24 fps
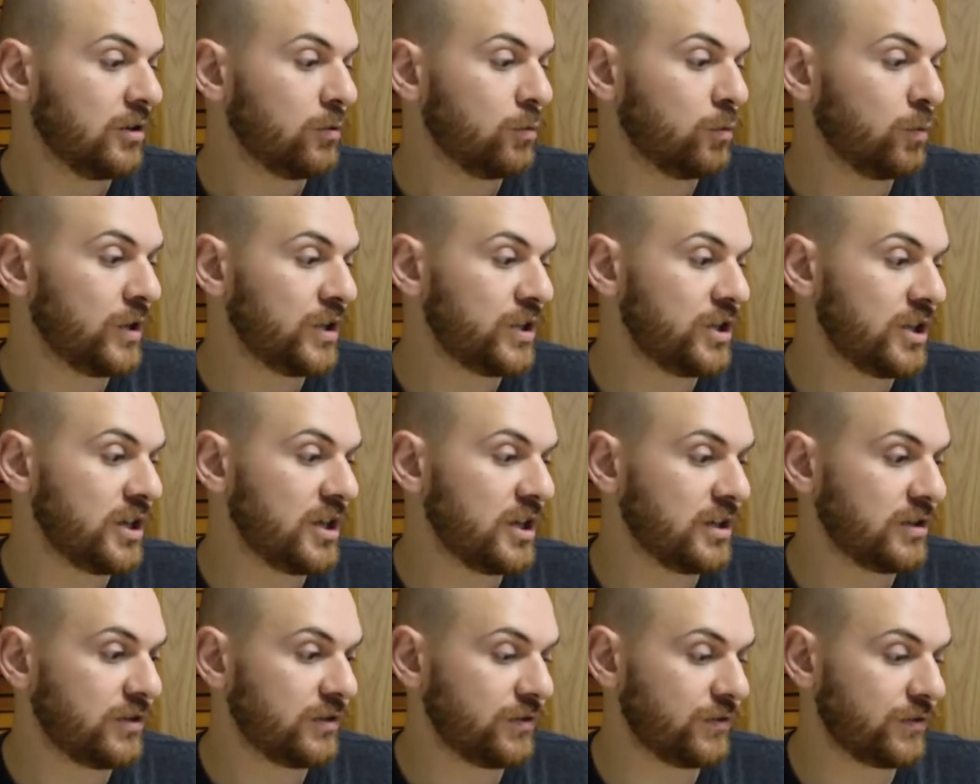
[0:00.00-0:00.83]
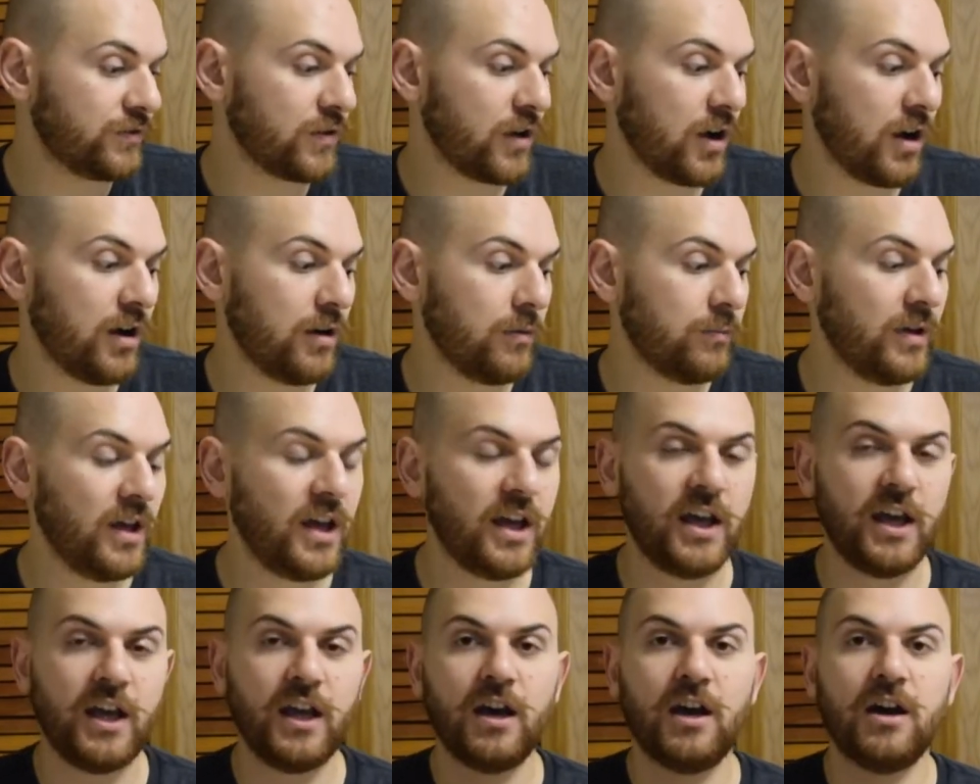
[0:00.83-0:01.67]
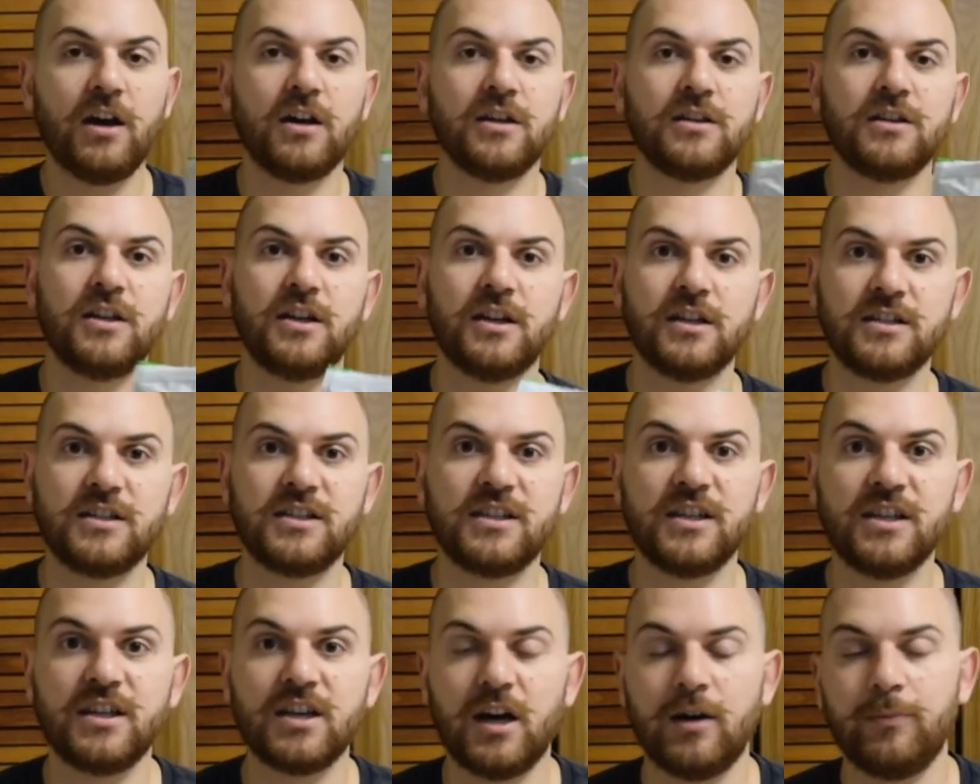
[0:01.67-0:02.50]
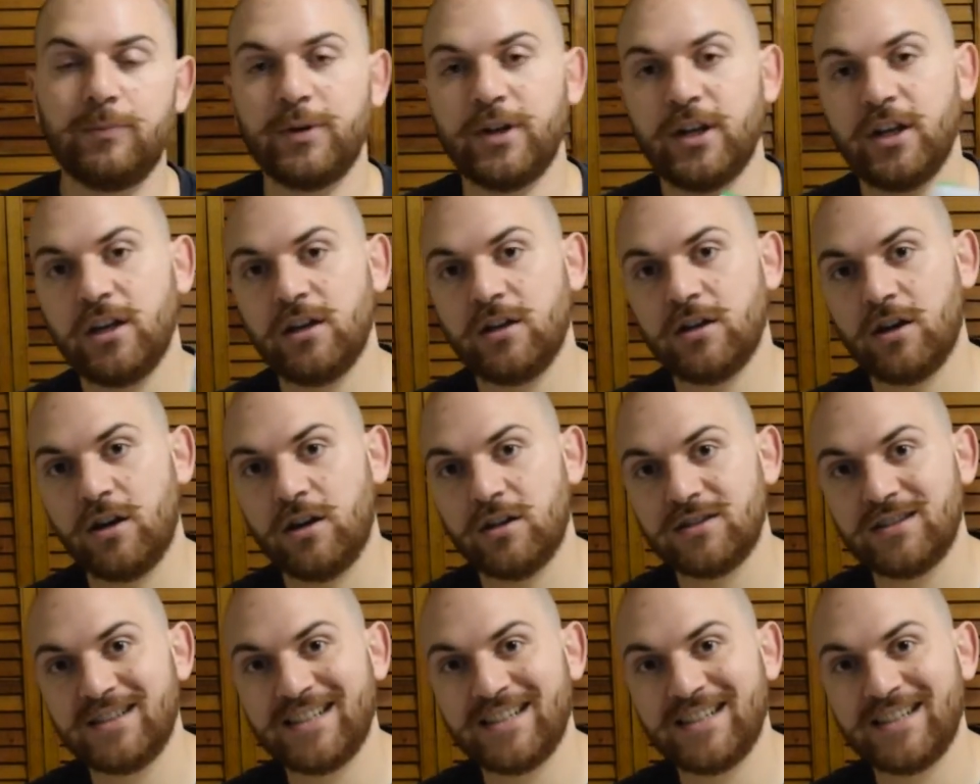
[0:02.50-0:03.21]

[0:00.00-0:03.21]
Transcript: which is from an online tea company called